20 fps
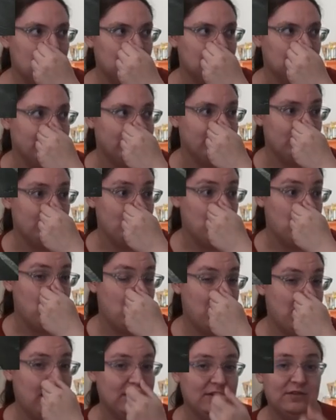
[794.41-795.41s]

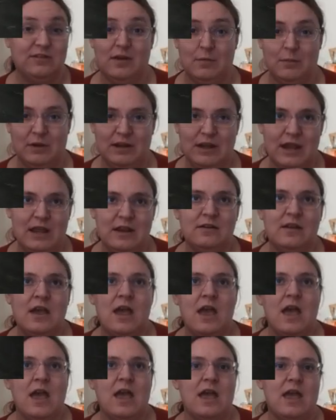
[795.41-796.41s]
do intimidate,
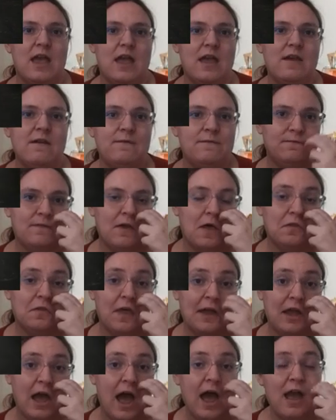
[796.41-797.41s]
if,
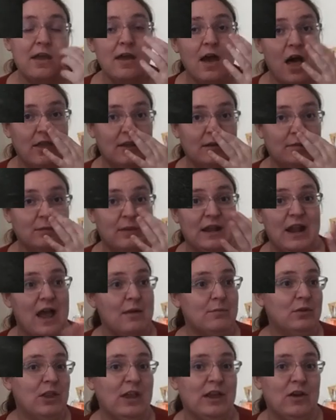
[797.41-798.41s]
like, I, I'll admit
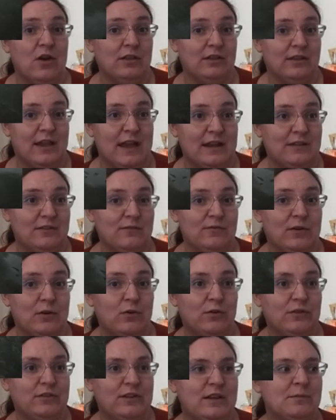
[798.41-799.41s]
I'm playing on light
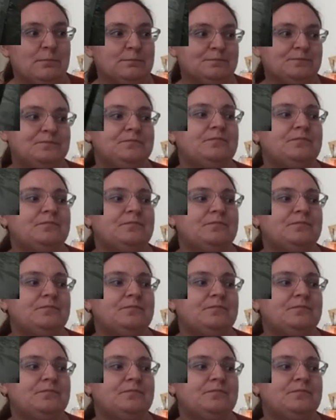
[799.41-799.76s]
difficulty,